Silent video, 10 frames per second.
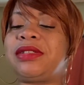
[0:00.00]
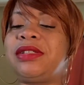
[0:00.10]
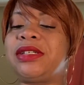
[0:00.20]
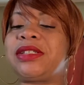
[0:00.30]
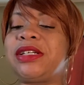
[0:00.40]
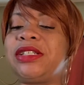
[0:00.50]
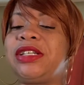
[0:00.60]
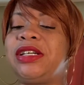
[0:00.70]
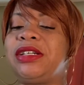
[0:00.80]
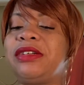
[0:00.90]
the snitch
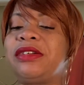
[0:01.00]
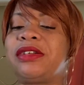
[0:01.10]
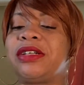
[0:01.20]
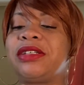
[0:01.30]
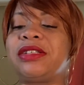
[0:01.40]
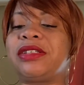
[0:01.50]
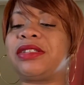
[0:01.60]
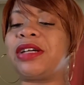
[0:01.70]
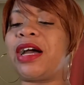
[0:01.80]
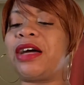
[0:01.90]
here
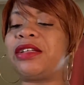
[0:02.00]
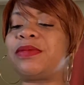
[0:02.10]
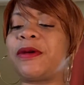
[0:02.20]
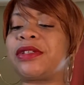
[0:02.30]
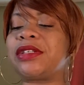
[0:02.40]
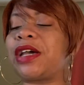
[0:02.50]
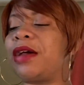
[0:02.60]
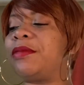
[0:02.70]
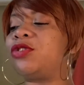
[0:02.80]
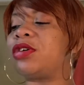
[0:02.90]
and how this person
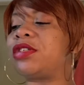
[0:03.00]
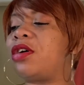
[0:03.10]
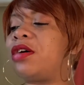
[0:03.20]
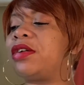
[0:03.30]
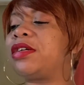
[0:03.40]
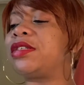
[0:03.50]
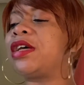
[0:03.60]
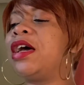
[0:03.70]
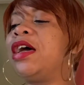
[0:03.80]
can't be trusted, all of this.